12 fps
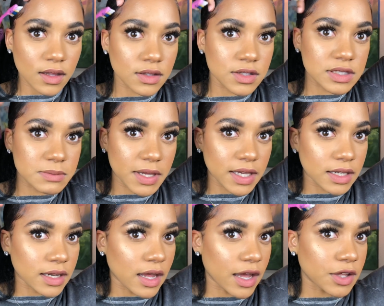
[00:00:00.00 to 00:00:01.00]
And just making
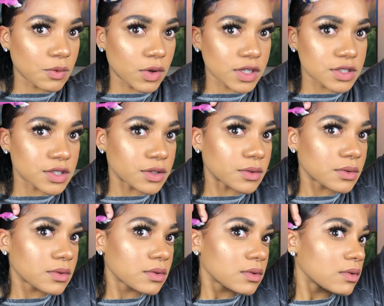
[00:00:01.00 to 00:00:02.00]
it how you want to.
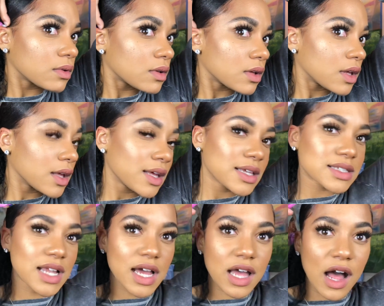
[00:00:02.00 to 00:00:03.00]
It's
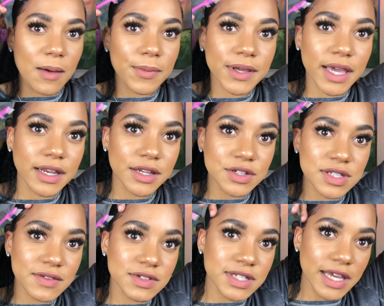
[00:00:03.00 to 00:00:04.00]
not complicated. You just
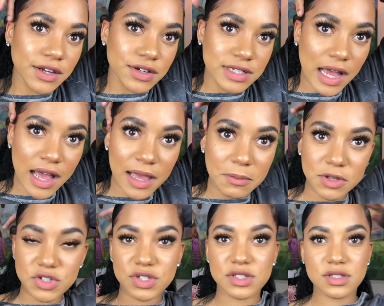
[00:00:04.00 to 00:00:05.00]
have to take your time
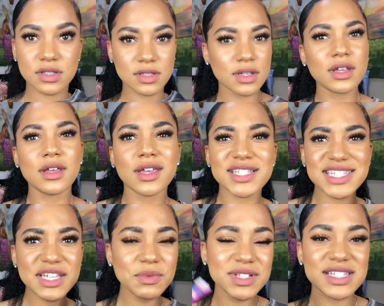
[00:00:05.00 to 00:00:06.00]
and just
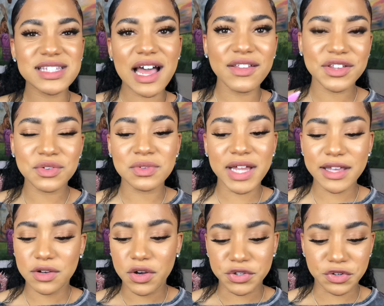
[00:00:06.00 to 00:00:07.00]
see what style that you
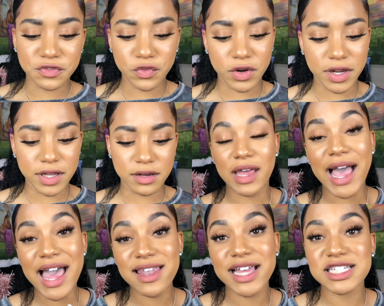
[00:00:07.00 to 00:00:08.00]
like on your forehead.
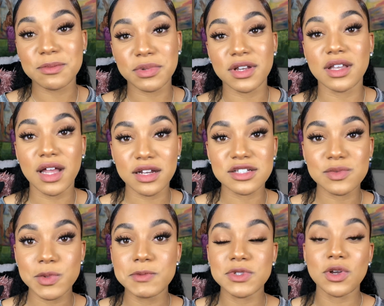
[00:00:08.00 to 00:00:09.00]
I like to put a lot of
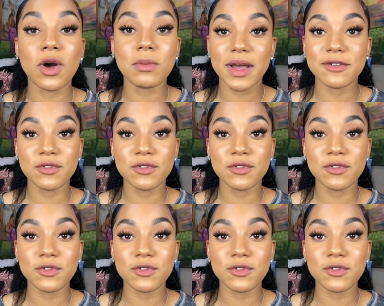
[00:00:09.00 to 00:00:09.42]
swoops on my